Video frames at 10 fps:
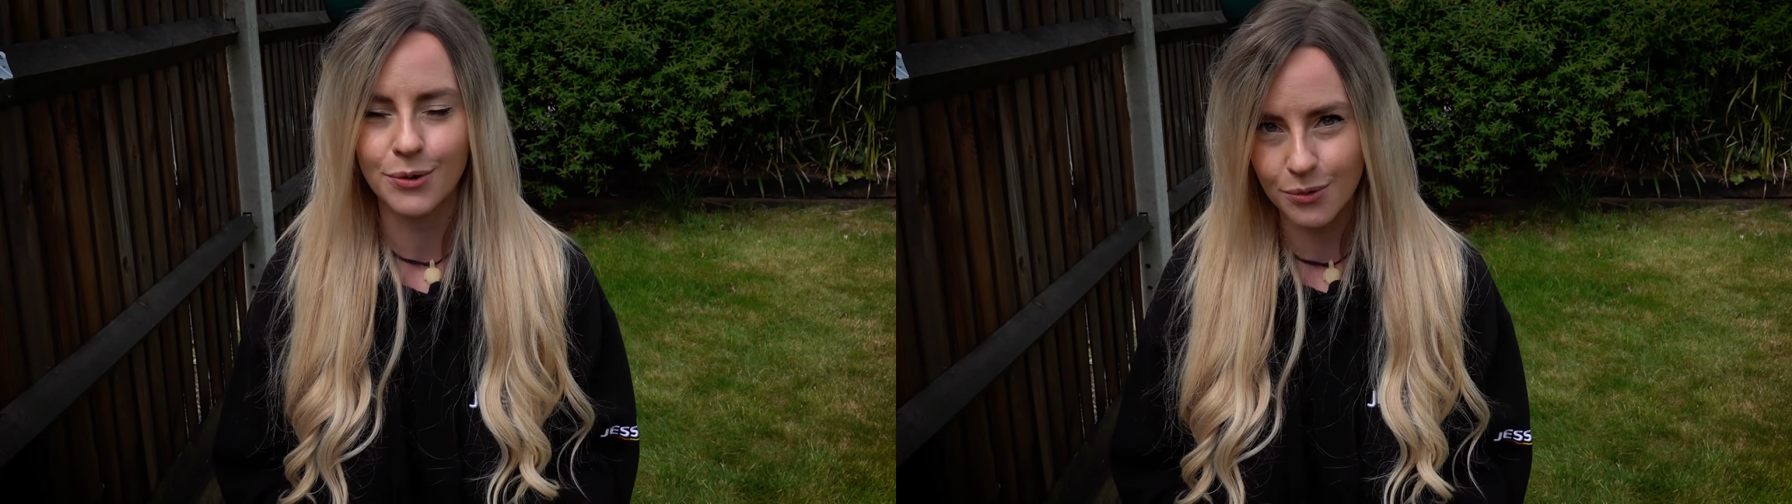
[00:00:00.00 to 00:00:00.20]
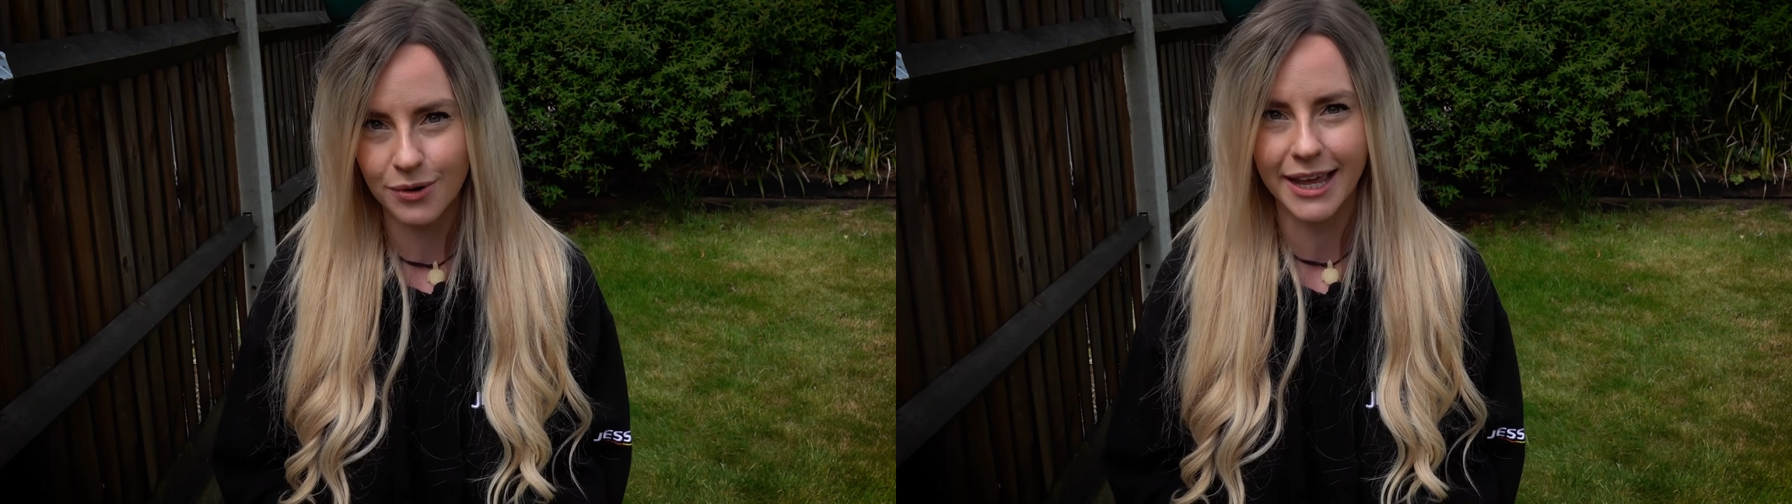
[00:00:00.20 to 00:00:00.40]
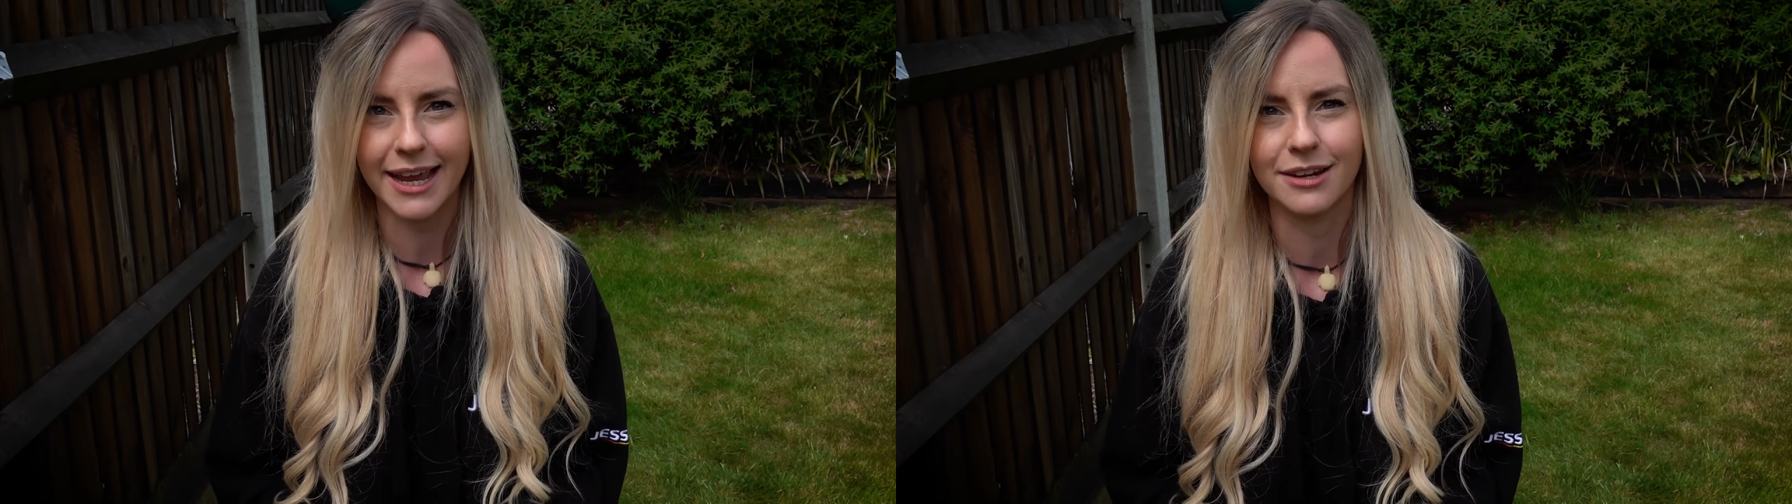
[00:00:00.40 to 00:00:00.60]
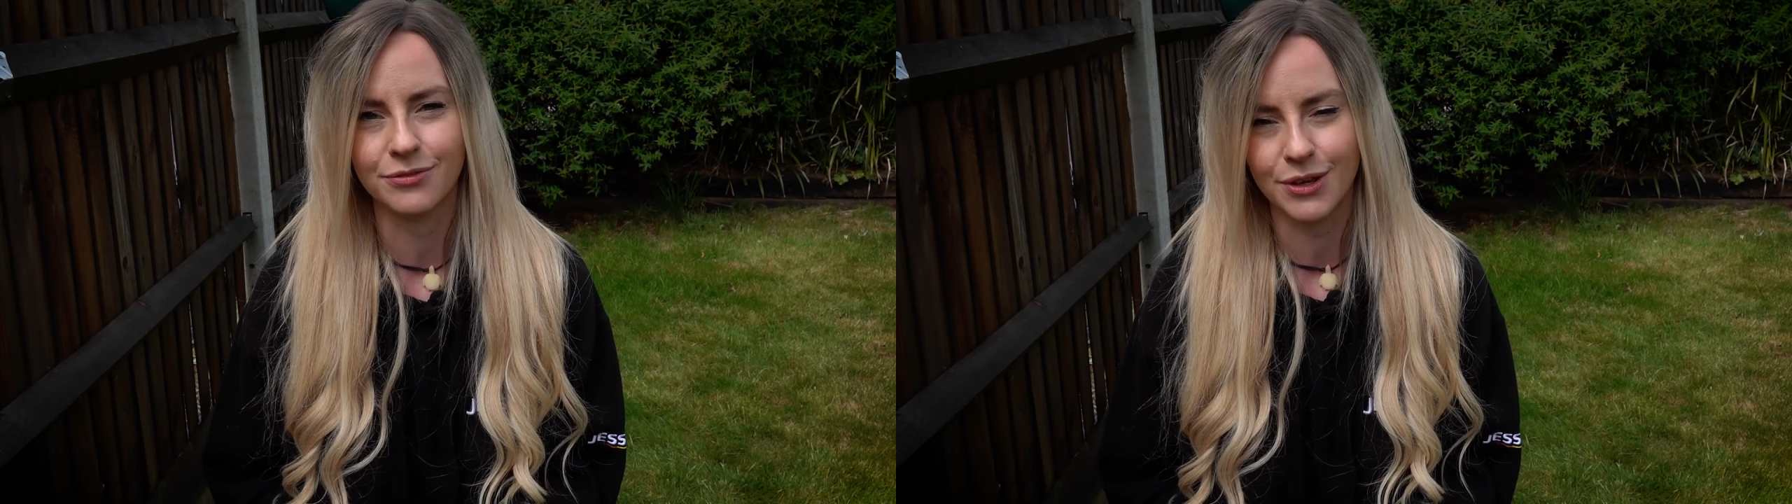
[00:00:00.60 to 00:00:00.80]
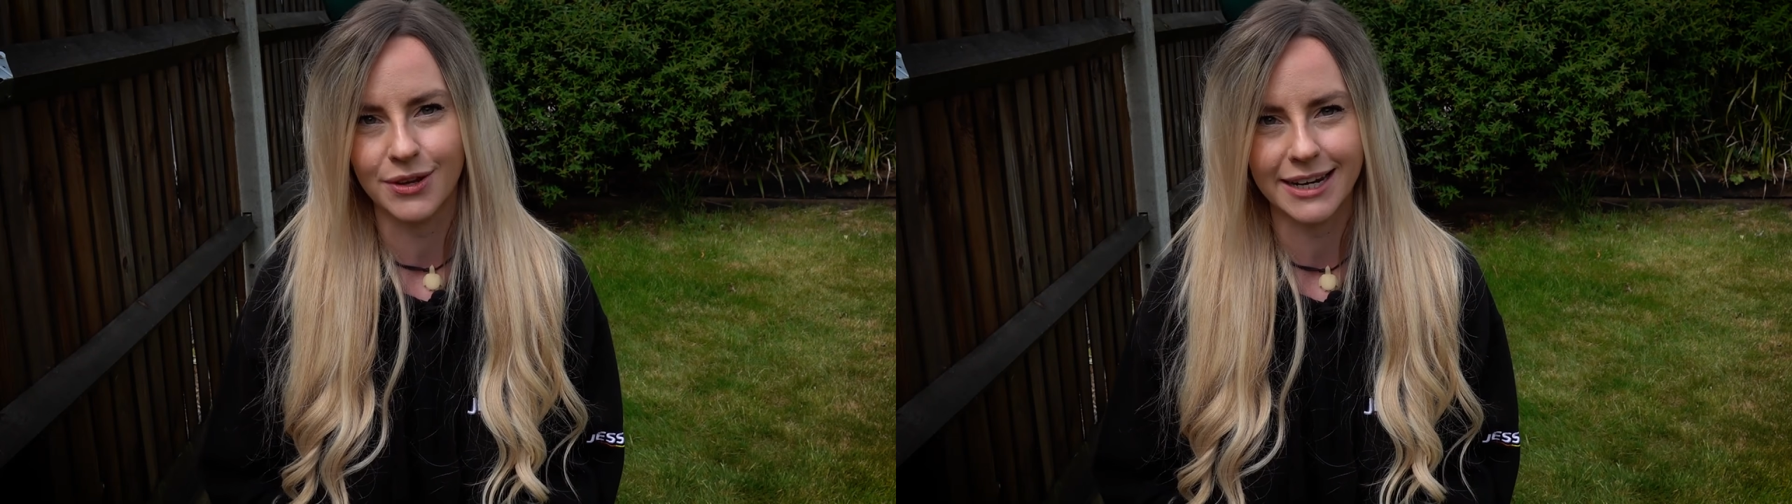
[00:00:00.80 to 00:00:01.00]
all in a
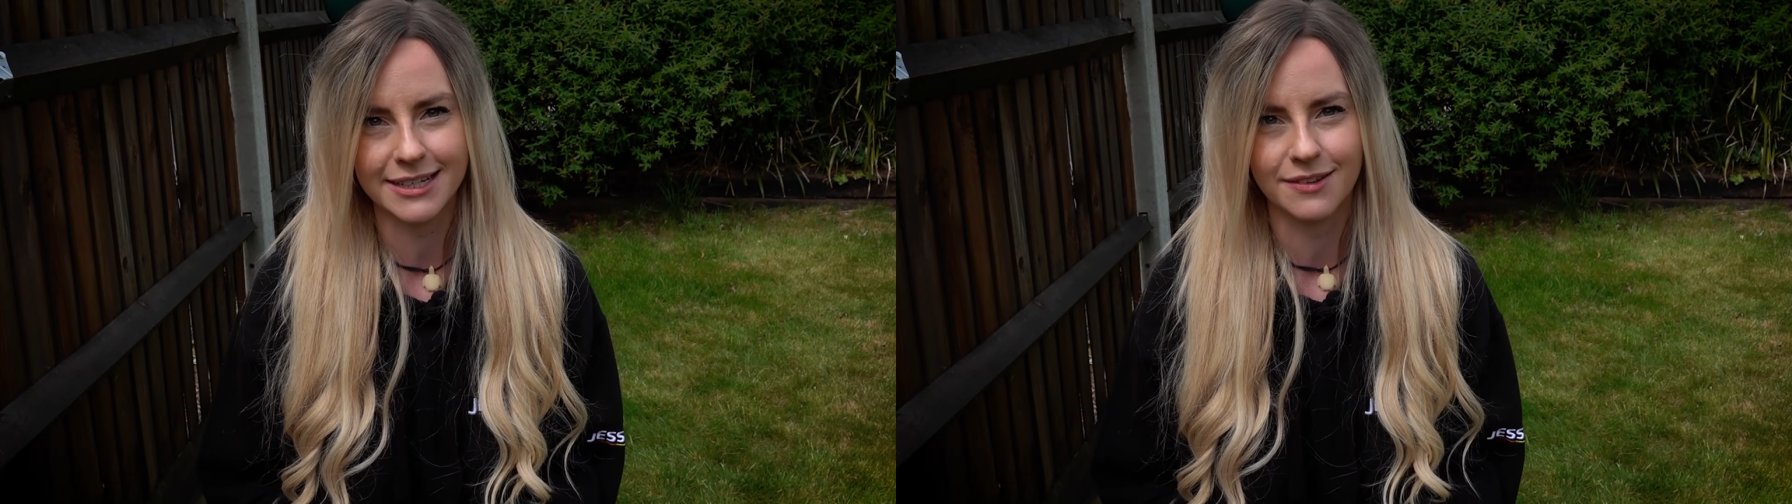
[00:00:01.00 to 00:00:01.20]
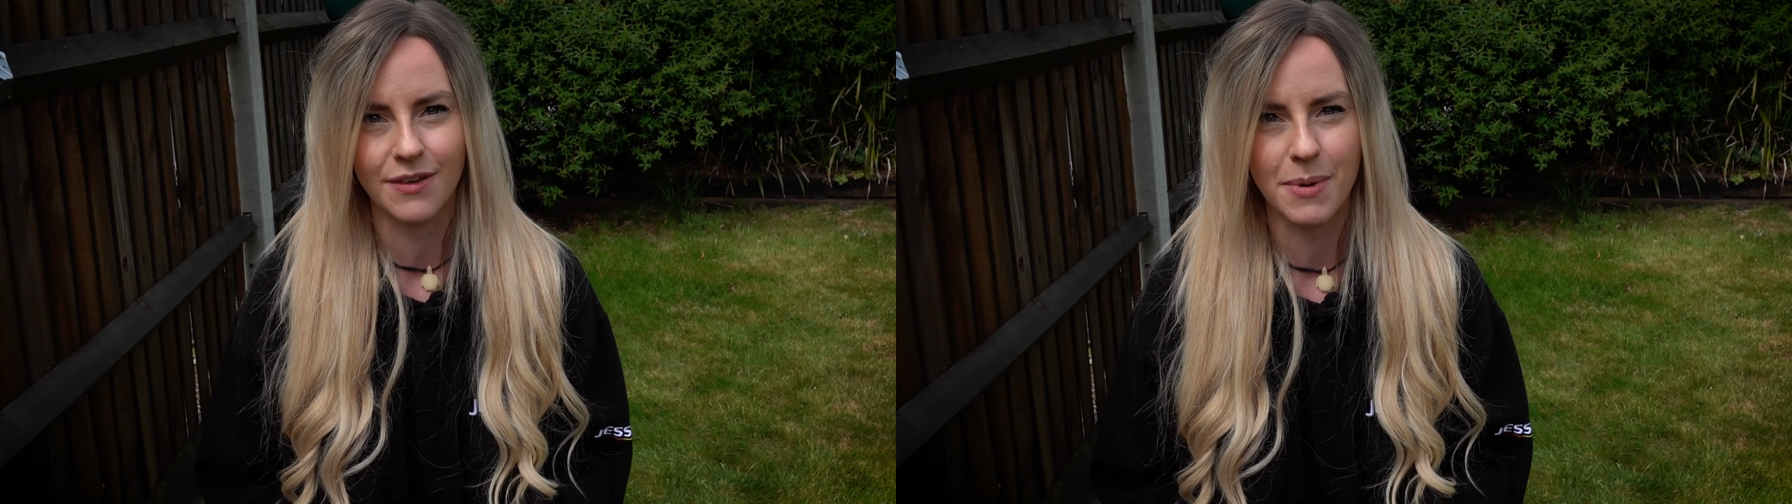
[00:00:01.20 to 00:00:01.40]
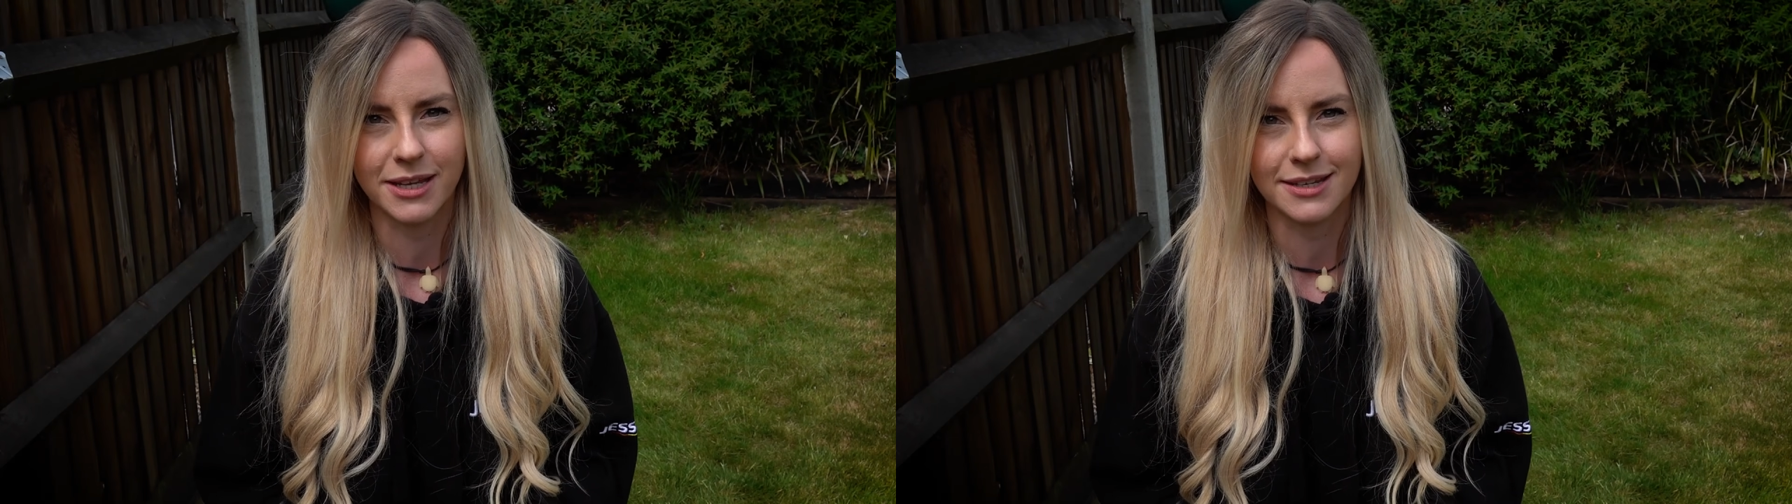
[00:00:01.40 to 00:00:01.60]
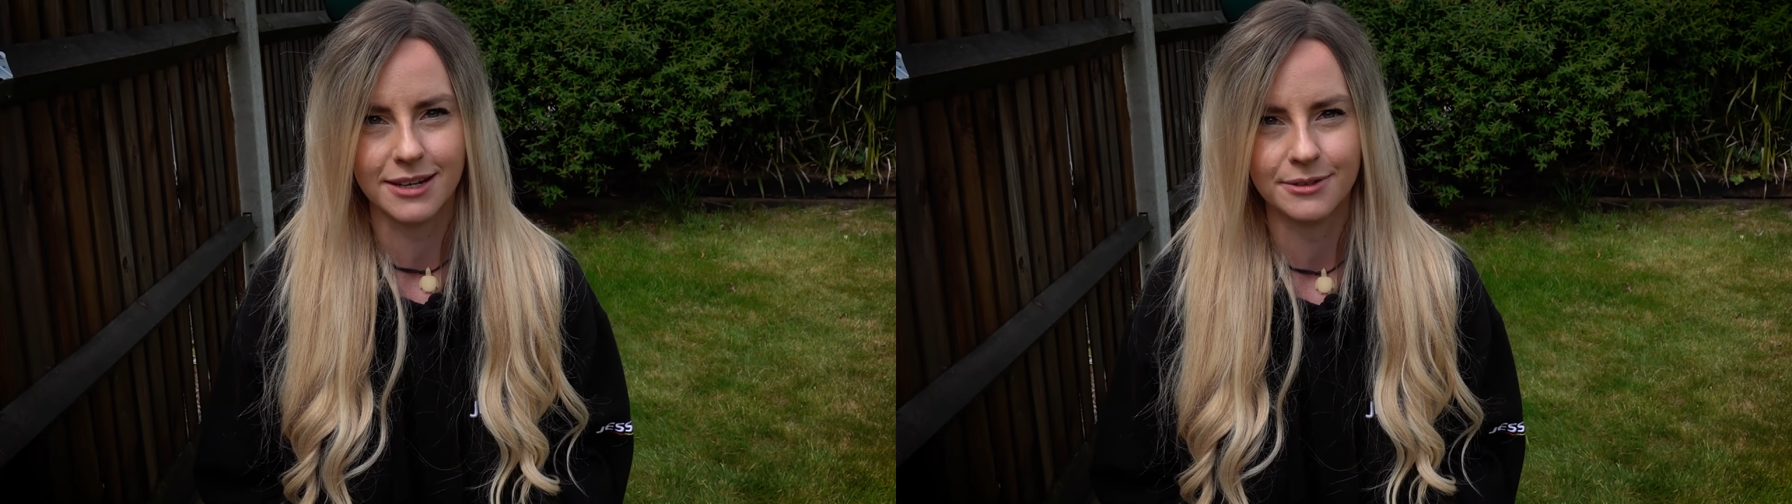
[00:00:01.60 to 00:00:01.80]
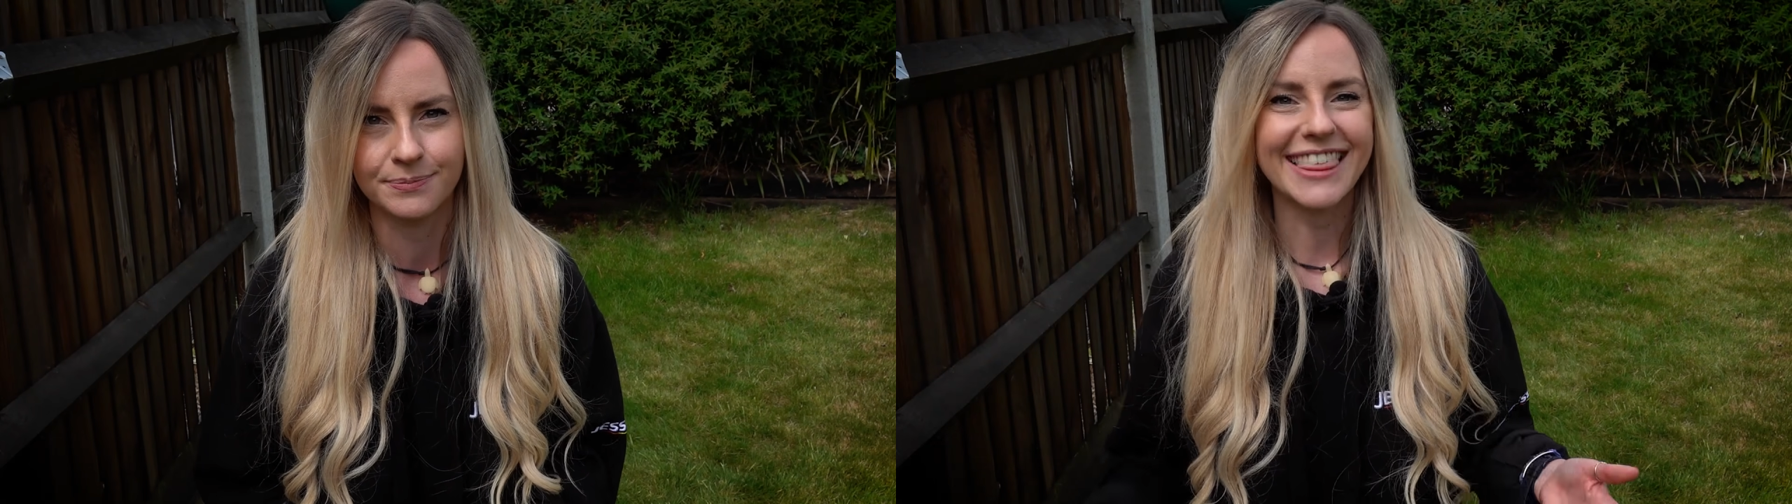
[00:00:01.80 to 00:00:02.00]
few clicks of a button.